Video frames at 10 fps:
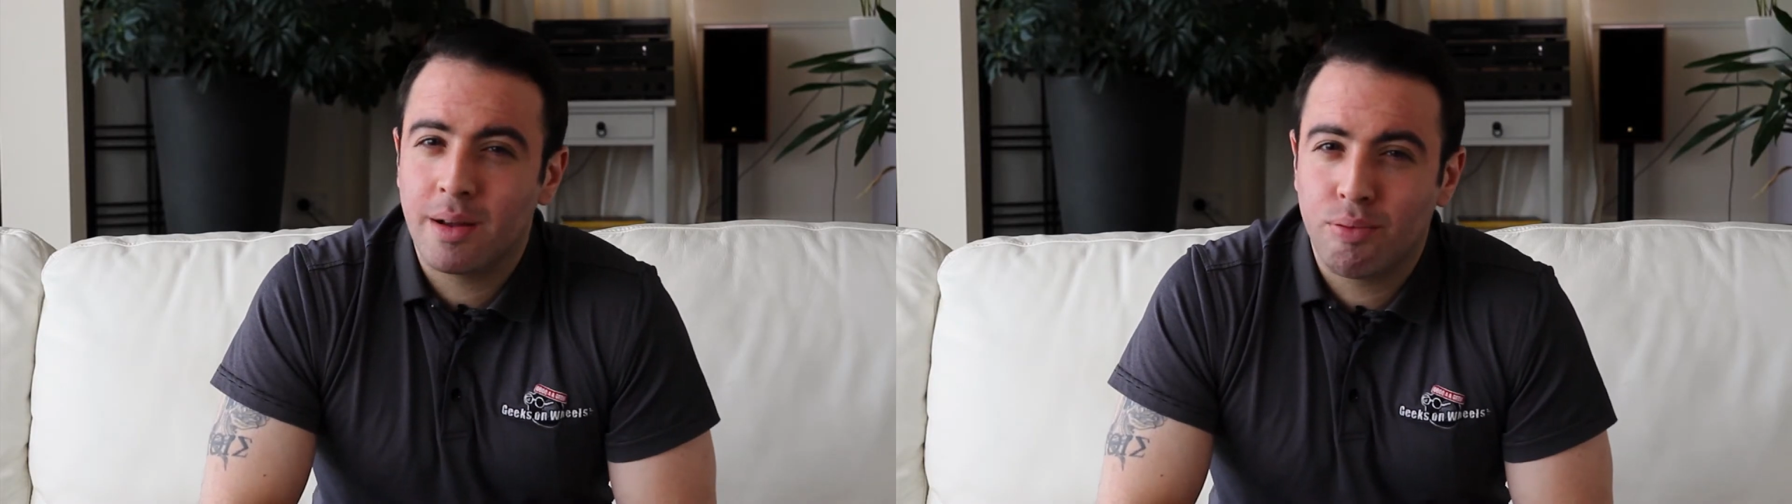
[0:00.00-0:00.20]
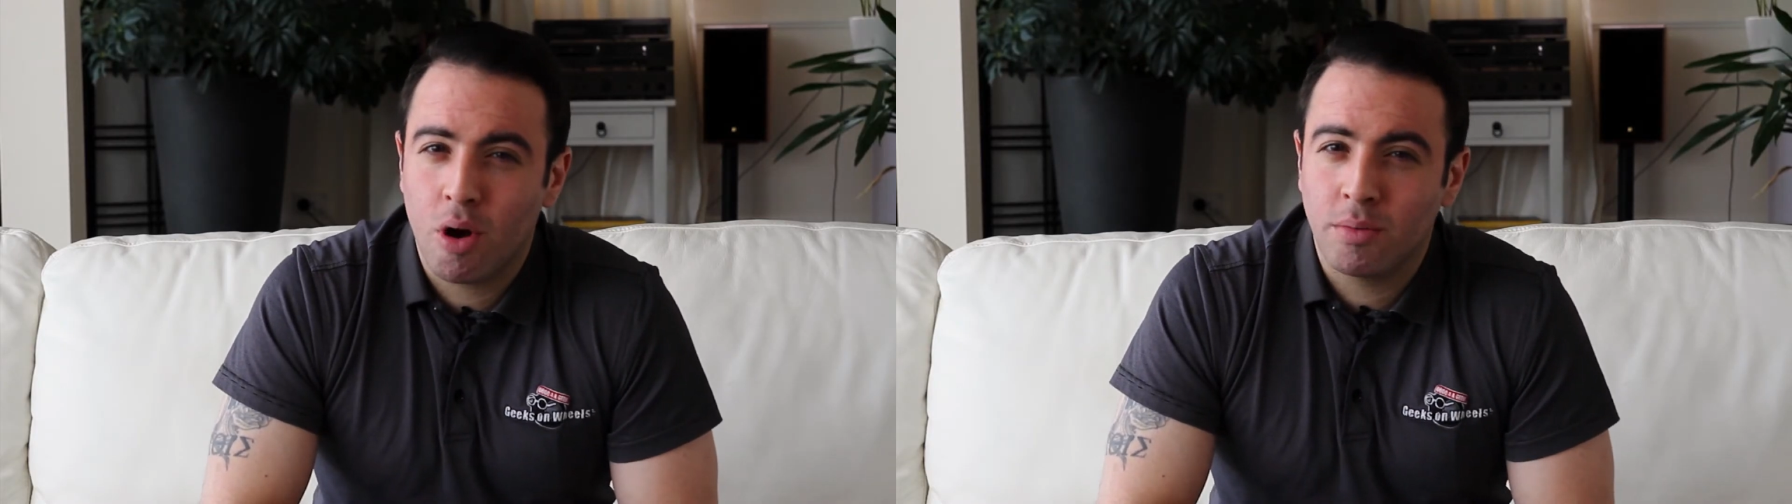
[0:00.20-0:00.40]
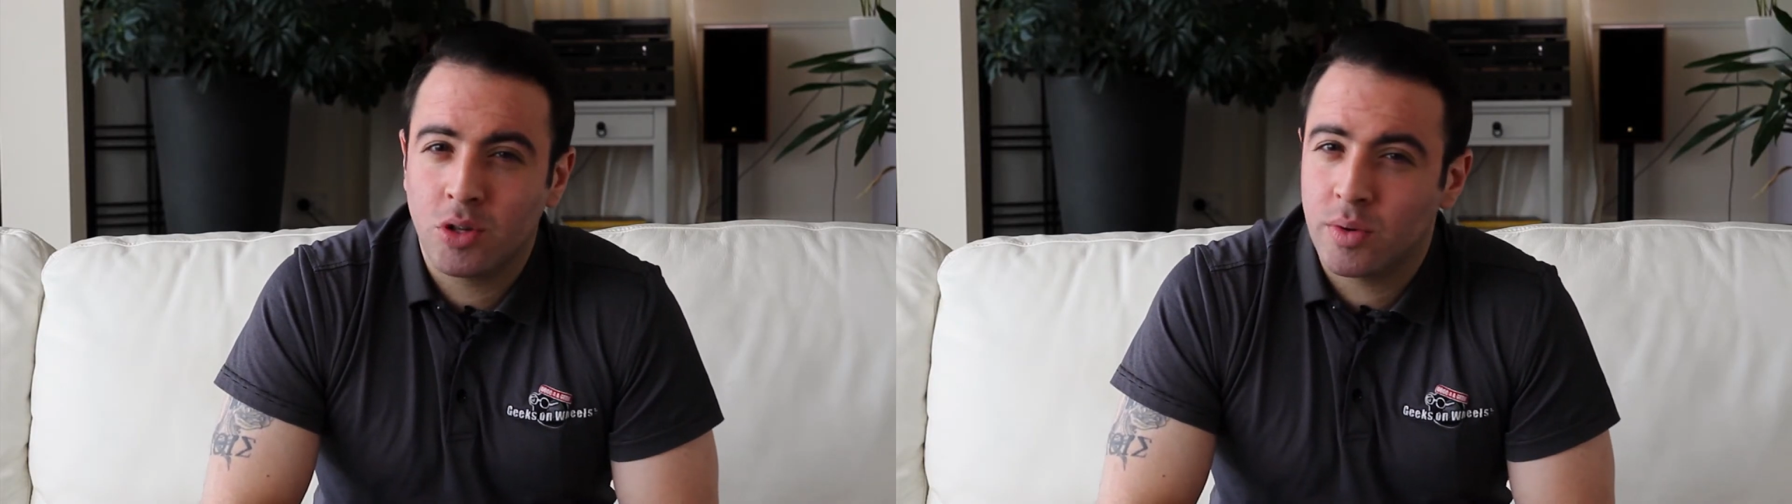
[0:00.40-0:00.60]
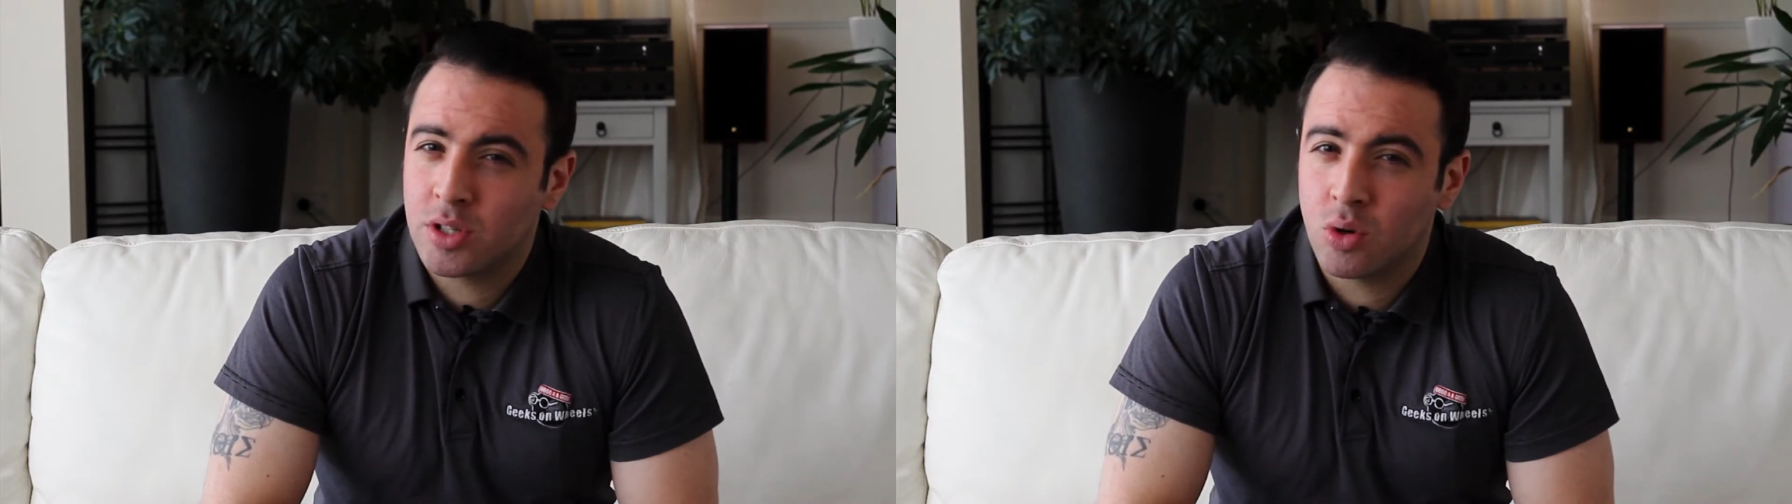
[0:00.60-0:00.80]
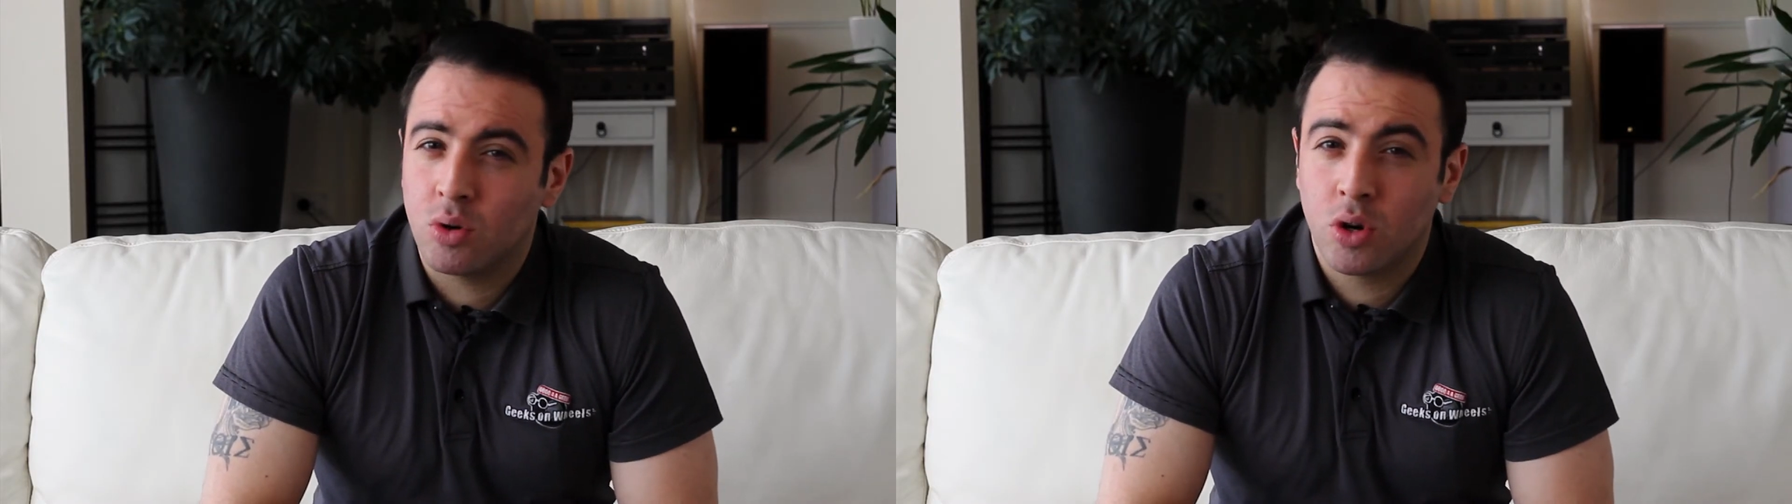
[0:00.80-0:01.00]
prompt to
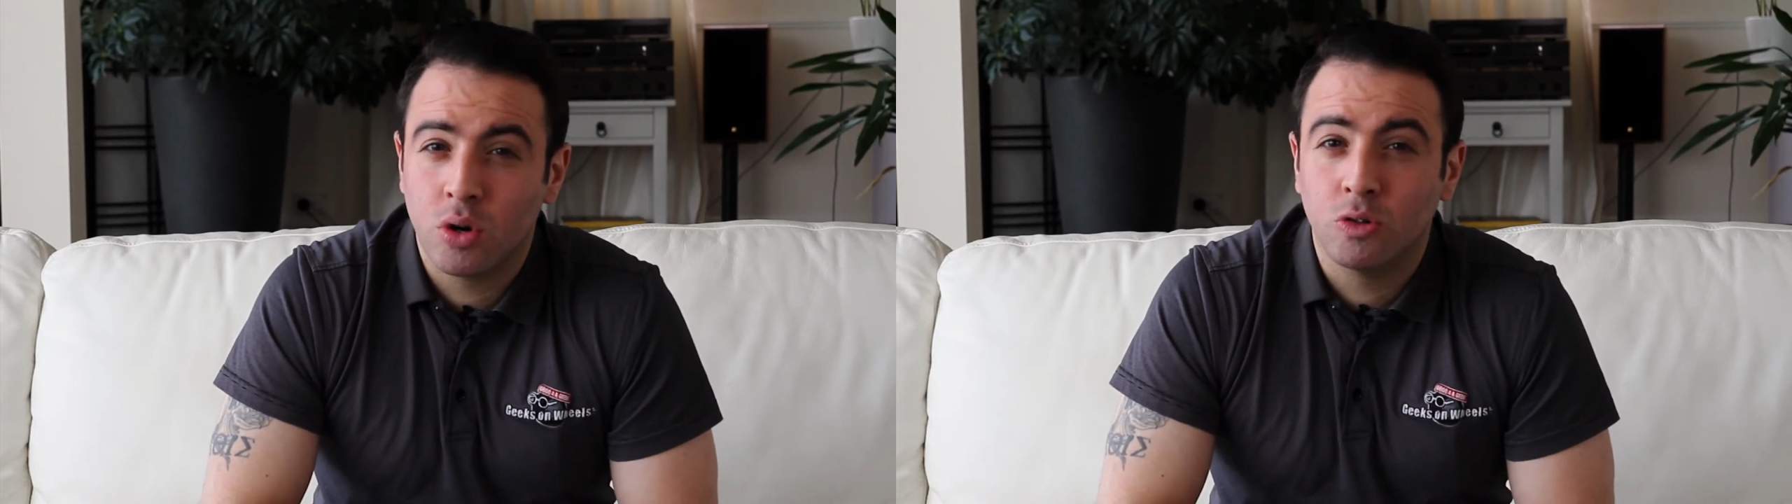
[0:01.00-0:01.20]
install Google